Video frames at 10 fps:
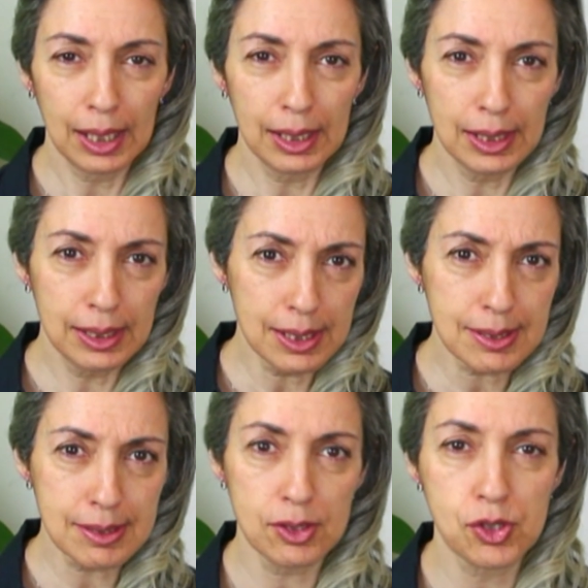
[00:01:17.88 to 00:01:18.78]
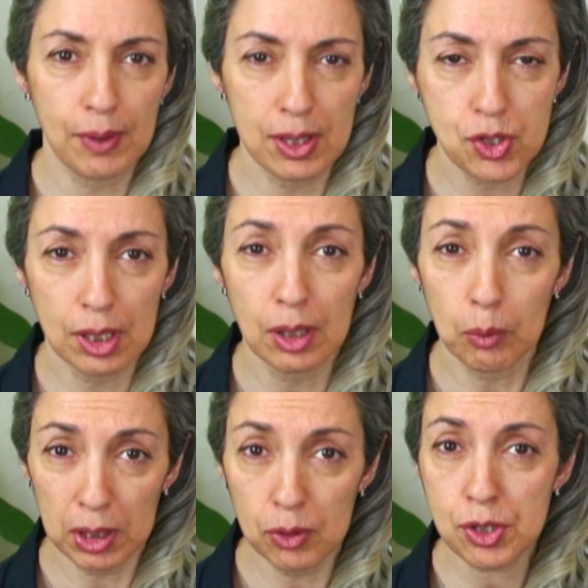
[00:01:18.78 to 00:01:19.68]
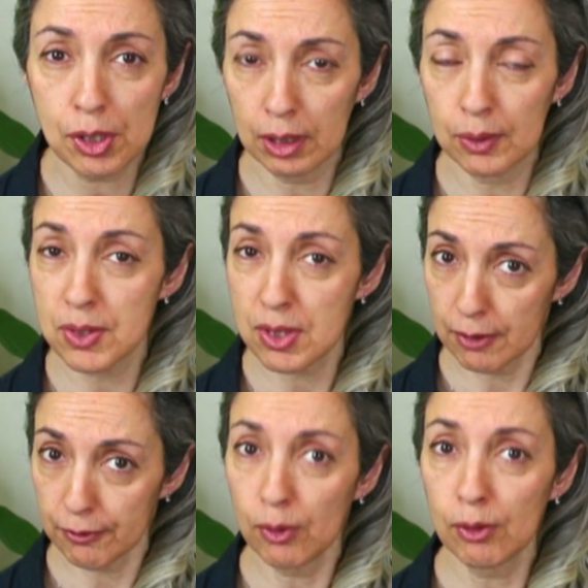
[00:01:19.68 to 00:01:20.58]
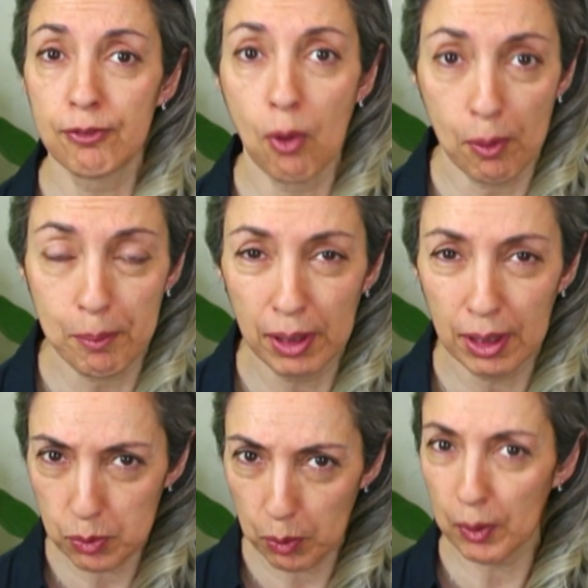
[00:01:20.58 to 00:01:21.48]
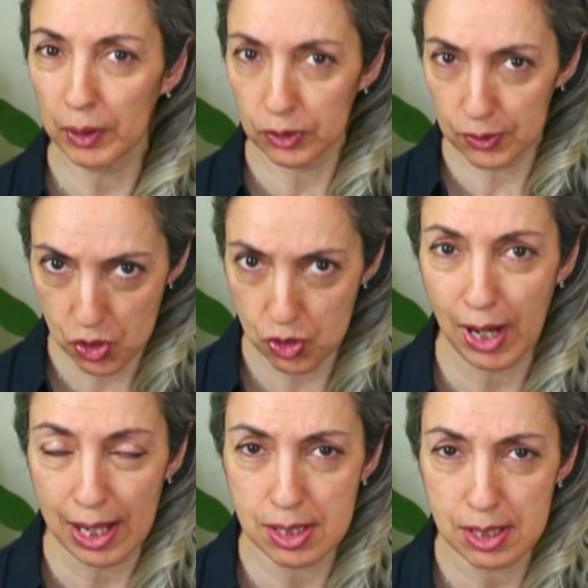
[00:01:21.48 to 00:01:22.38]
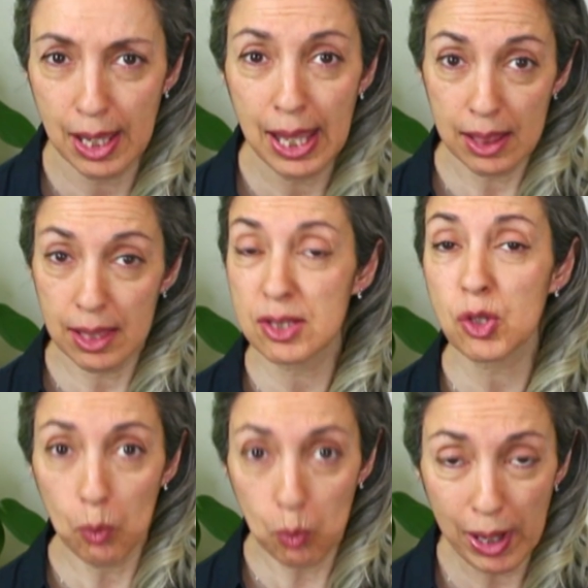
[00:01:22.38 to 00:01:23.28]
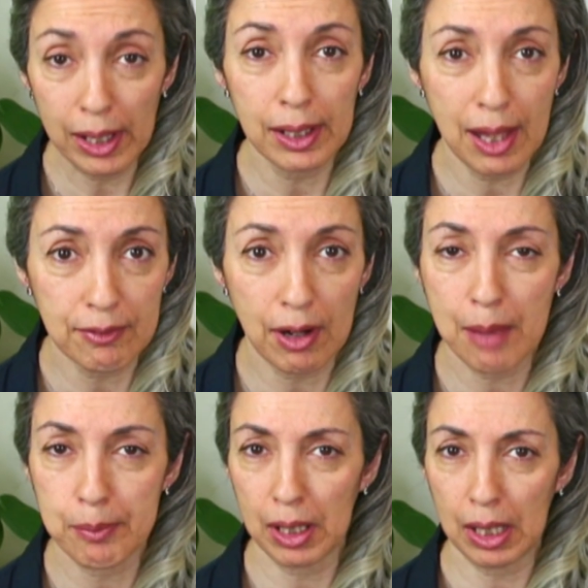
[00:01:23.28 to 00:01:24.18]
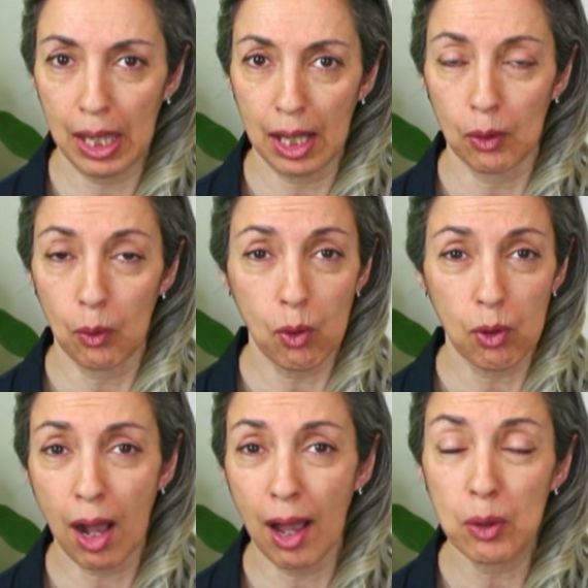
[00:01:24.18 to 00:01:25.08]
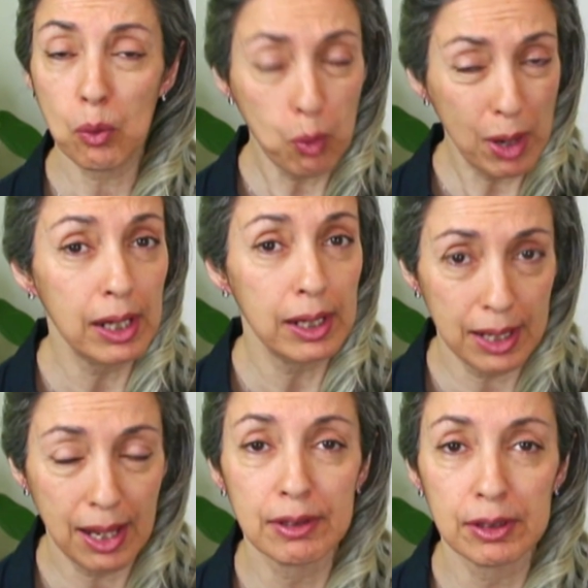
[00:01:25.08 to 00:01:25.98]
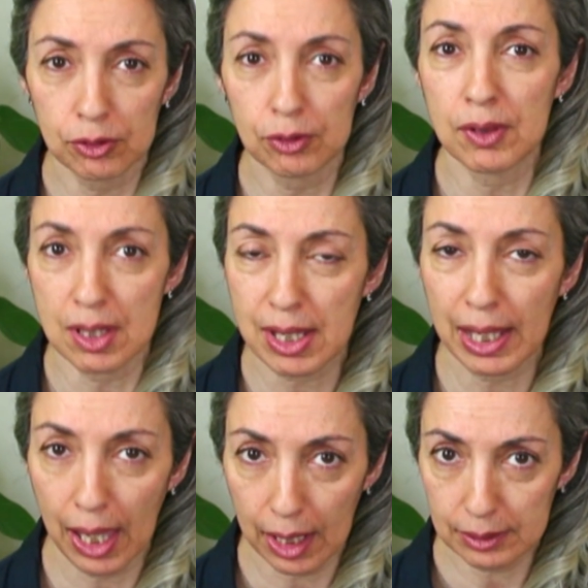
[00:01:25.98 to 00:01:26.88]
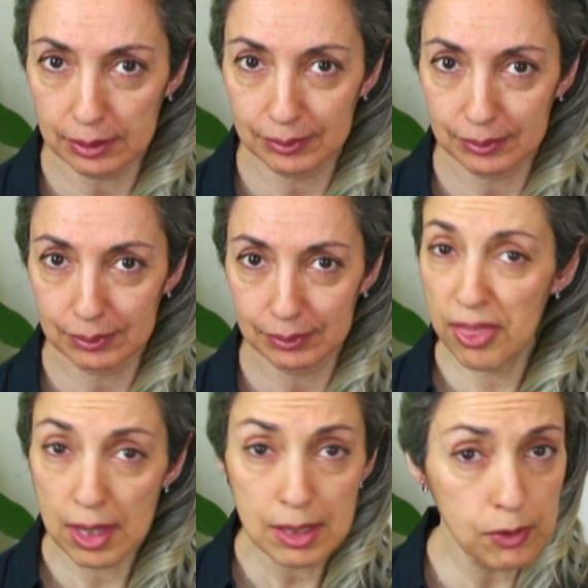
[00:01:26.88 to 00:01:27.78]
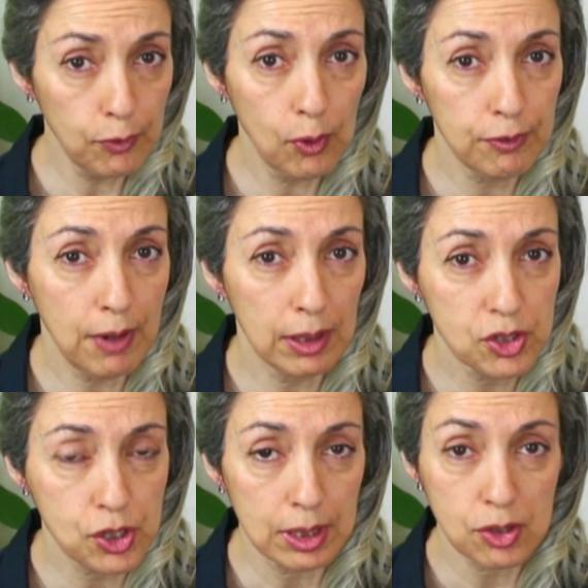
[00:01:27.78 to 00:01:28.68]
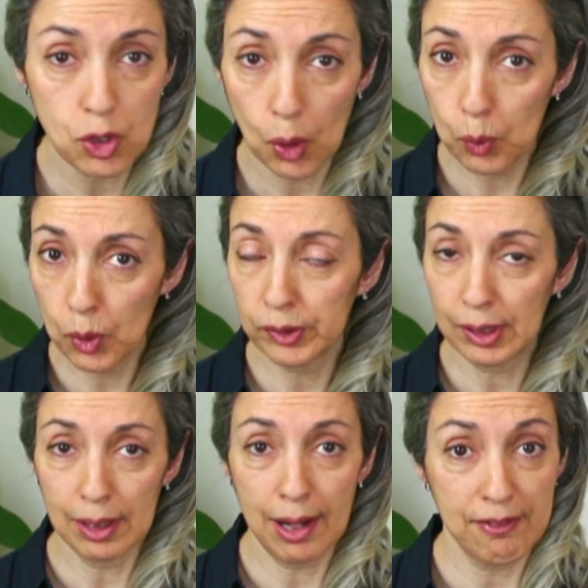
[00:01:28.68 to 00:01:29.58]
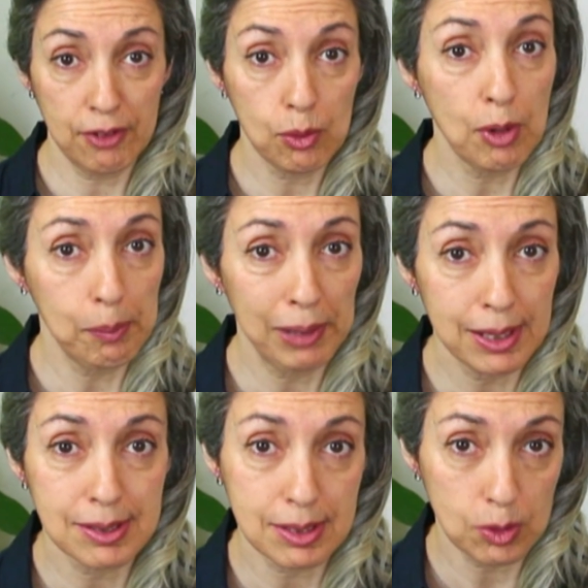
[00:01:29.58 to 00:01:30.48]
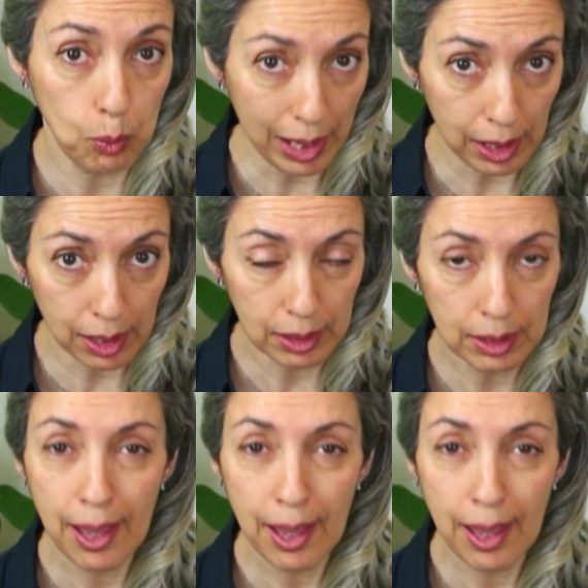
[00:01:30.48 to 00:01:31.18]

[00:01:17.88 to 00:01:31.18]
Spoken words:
In this situation, we usually use the full form because we want to stress this will never happen again or I will never do this again. For these 4 functions, would never replaces will,